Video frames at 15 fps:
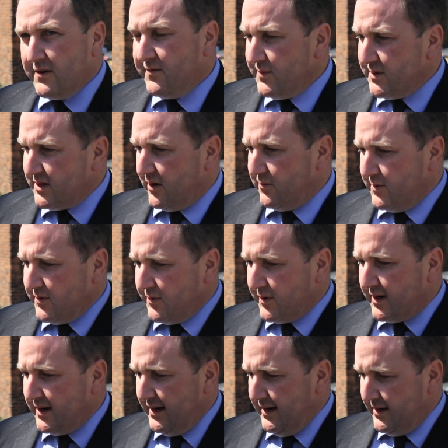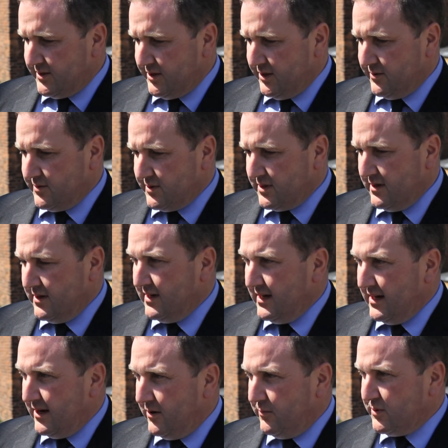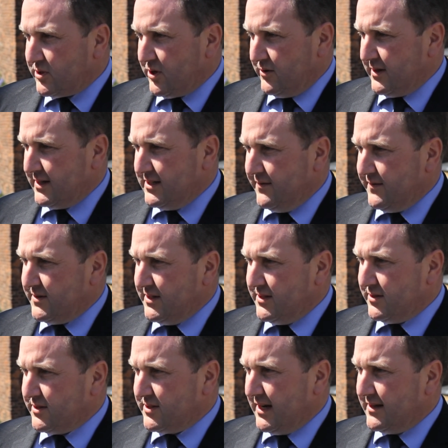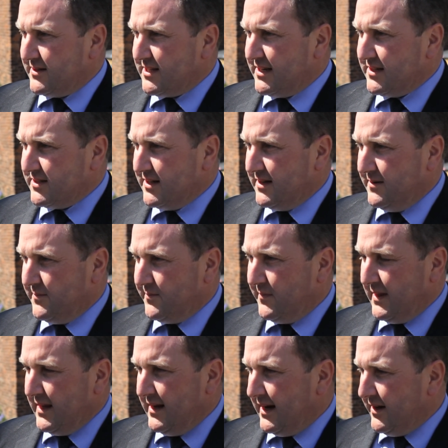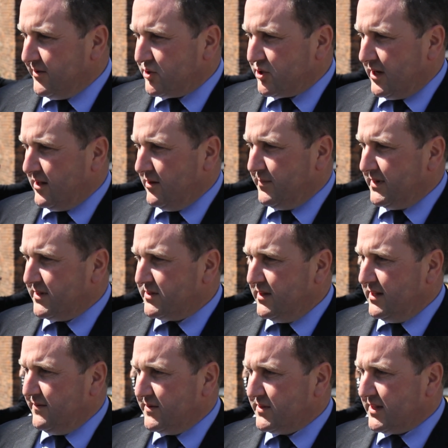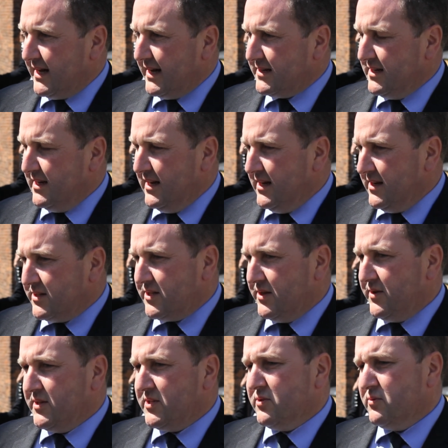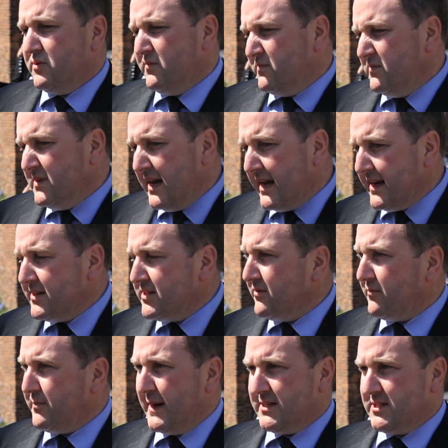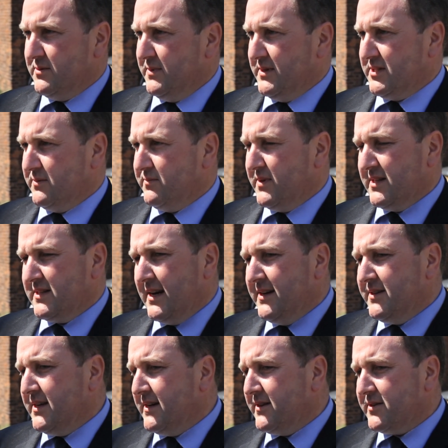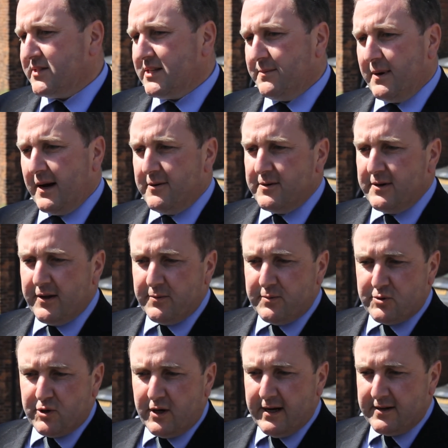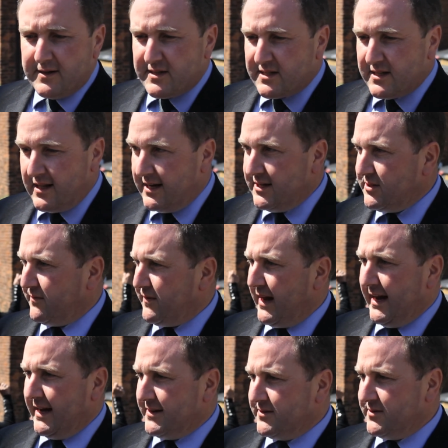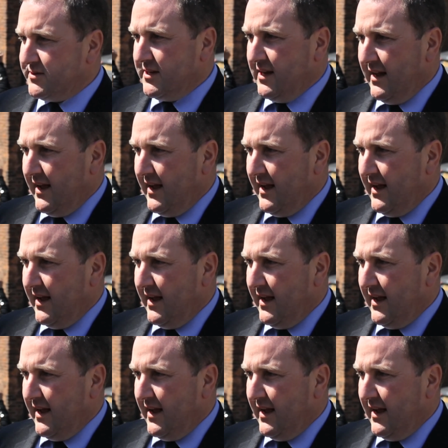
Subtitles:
from the start one of the key issues was connectivity to the town centre, and the shuttle bus delivers that. So this sort of negative pessimism, this idea that somehow or another we're trying a sleight of hand,